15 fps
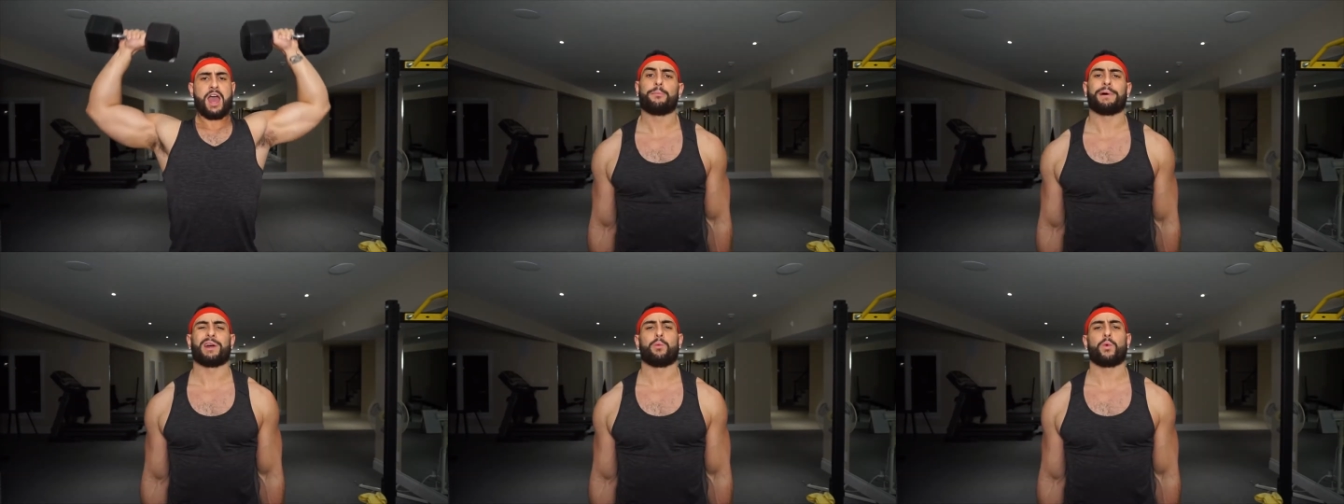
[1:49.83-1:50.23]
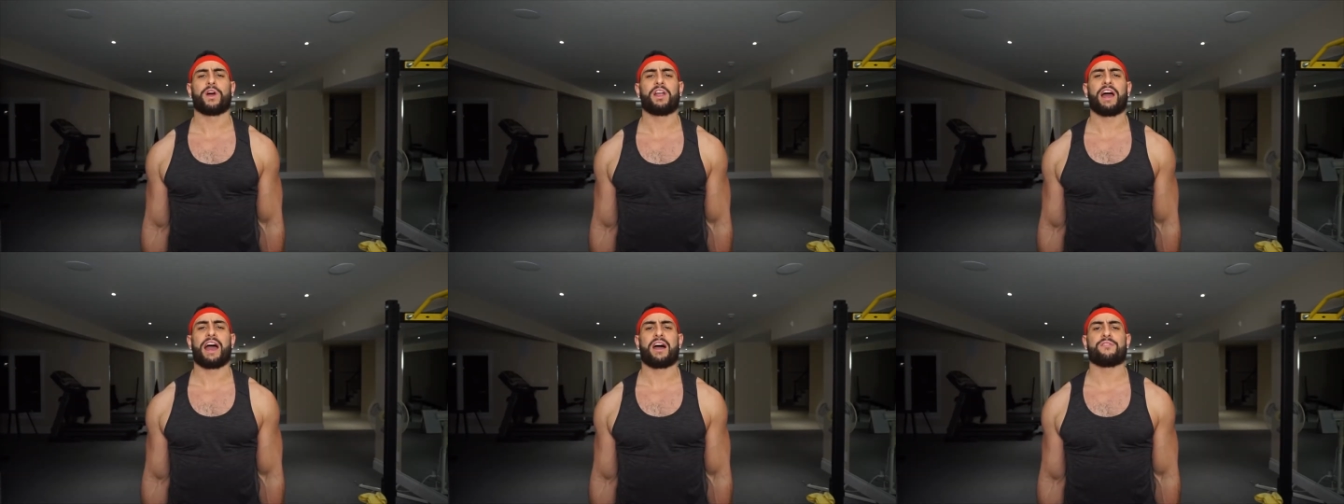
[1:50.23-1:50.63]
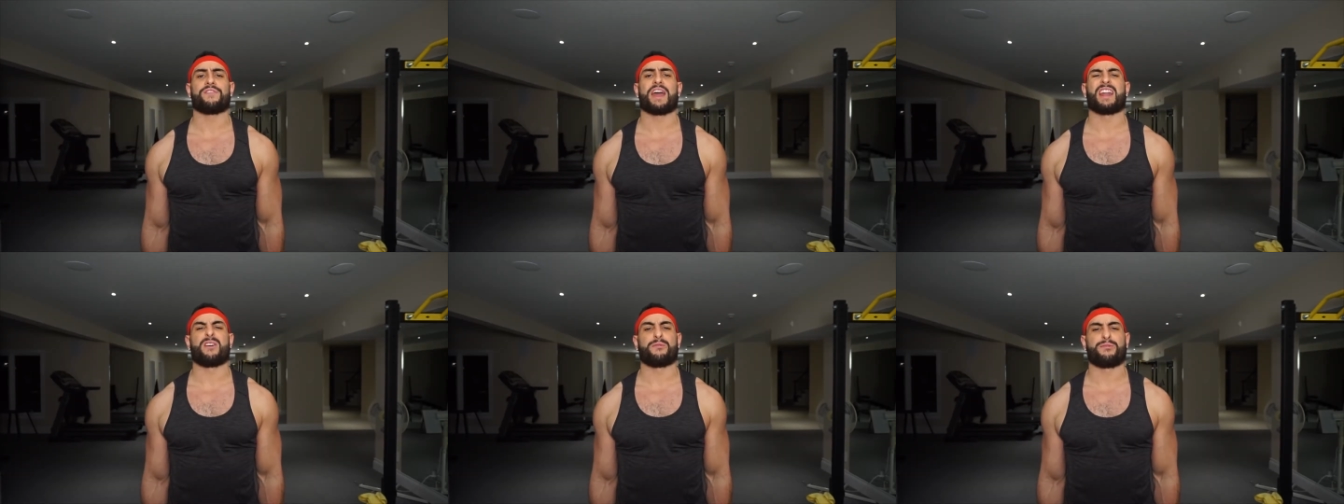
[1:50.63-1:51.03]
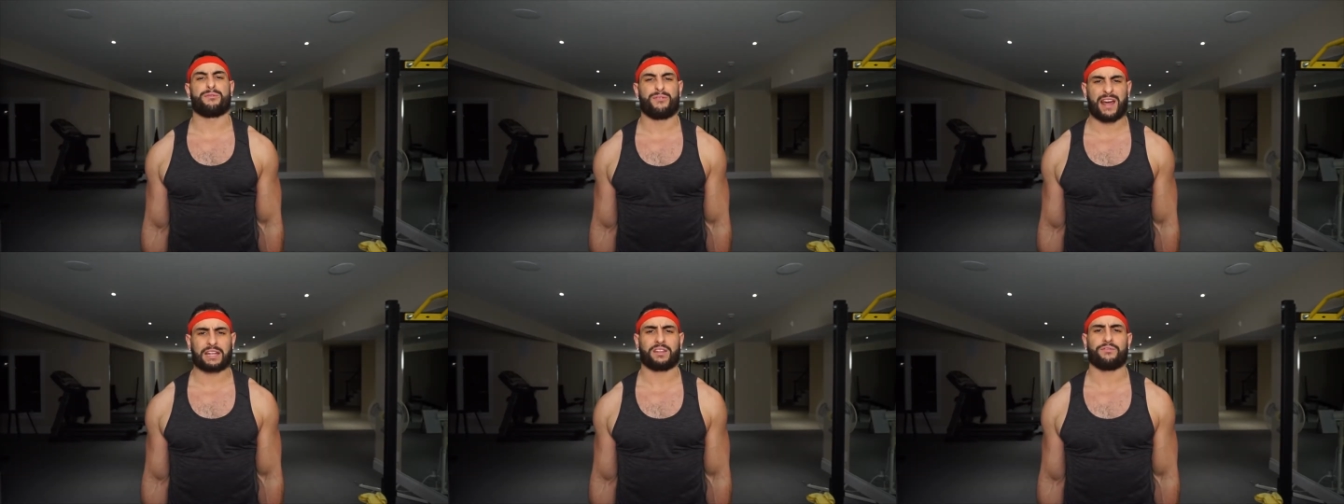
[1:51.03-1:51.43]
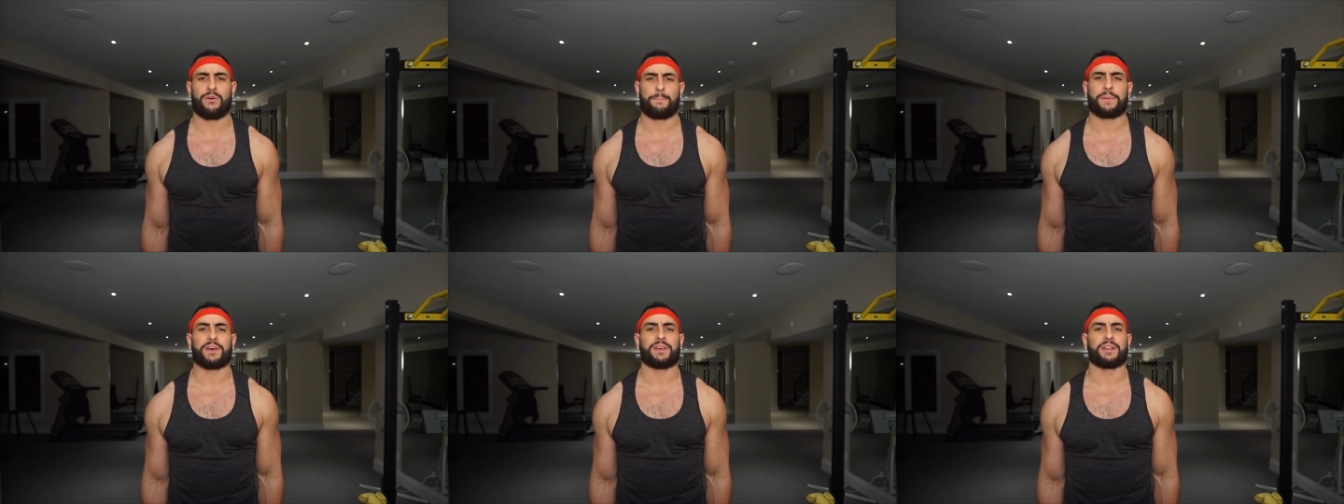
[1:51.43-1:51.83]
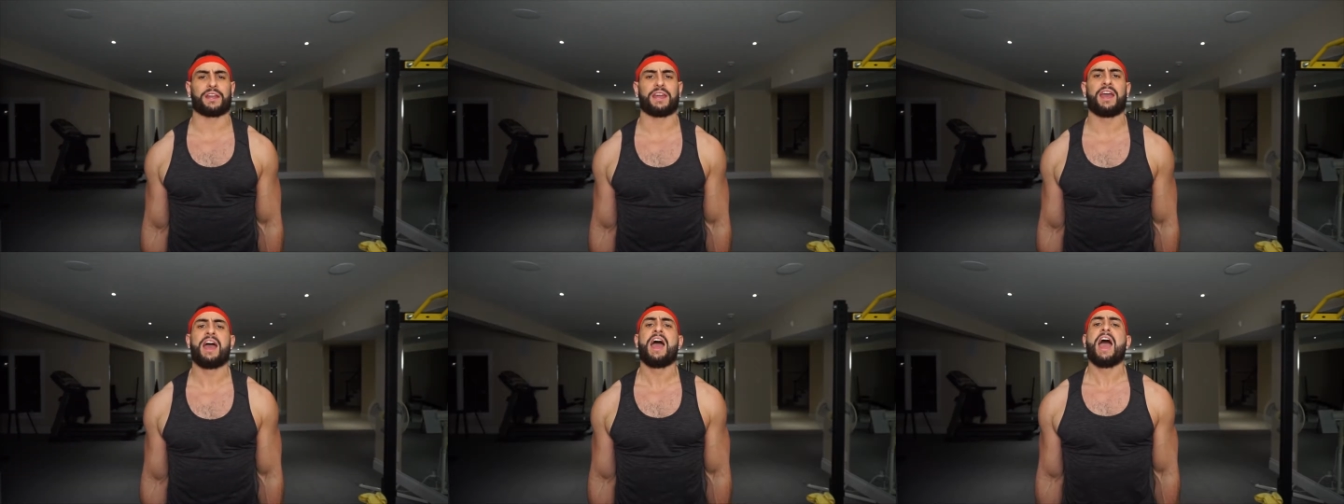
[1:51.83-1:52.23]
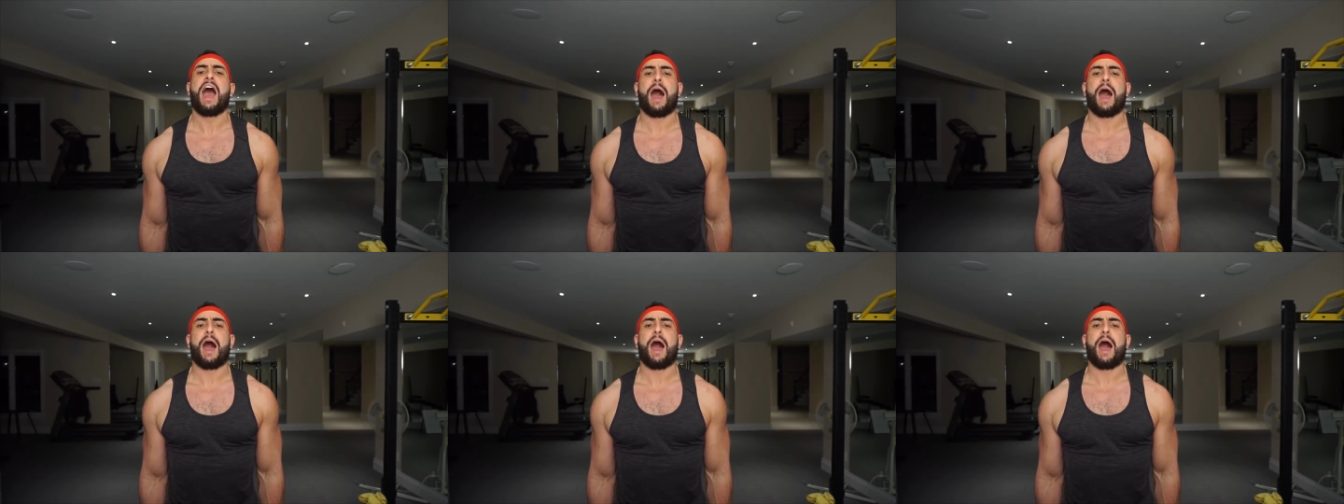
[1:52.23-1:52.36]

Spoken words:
but it will have an effective ability